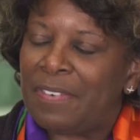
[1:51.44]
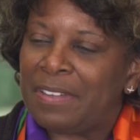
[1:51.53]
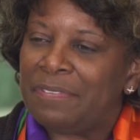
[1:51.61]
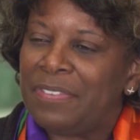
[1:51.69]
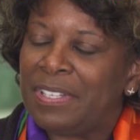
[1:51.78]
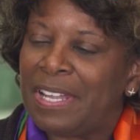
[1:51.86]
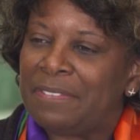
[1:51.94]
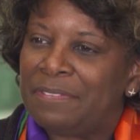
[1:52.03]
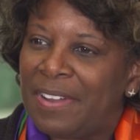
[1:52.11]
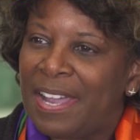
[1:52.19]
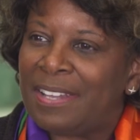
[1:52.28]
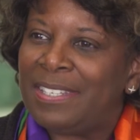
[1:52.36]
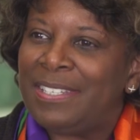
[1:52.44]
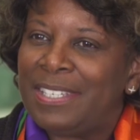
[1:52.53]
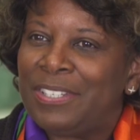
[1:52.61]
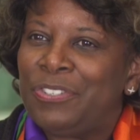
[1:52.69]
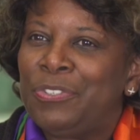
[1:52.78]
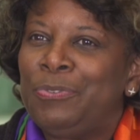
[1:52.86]
I feel I finally
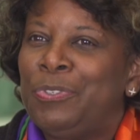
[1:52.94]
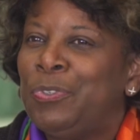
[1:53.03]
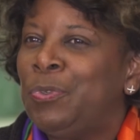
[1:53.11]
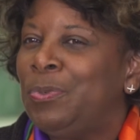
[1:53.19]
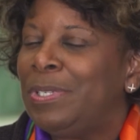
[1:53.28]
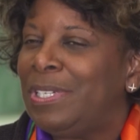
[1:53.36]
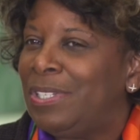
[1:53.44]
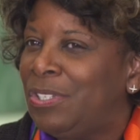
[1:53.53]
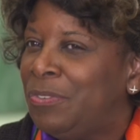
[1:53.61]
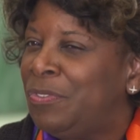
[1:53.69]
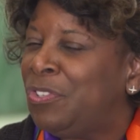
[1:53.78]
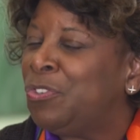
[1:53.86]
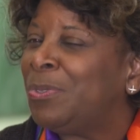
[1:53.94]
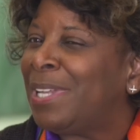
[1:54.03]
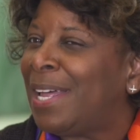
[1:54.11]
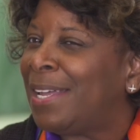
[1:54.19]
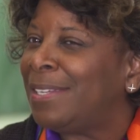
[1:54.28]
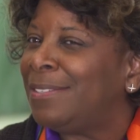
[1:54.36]
get to do
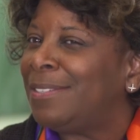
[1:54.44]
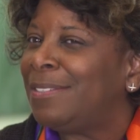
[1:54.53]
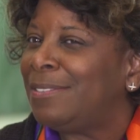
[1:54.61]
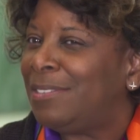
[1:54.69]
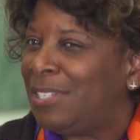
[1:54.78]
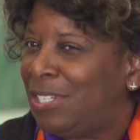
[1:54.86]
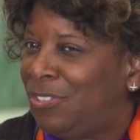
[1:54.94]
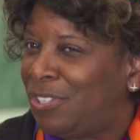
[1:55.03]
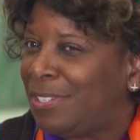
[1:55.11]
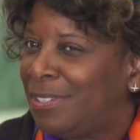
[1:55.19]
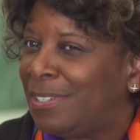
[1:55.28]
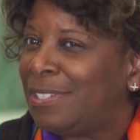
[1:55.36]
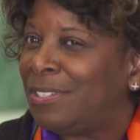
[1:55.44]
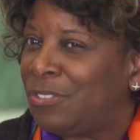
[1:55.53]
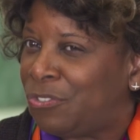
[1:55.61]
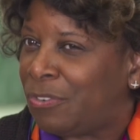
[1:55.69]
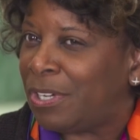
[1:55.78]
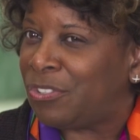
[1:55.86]
individualized teaching and
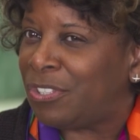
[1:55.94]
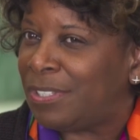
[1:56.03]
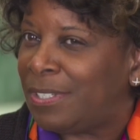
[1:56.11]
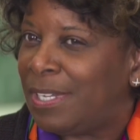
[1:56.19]
instruction.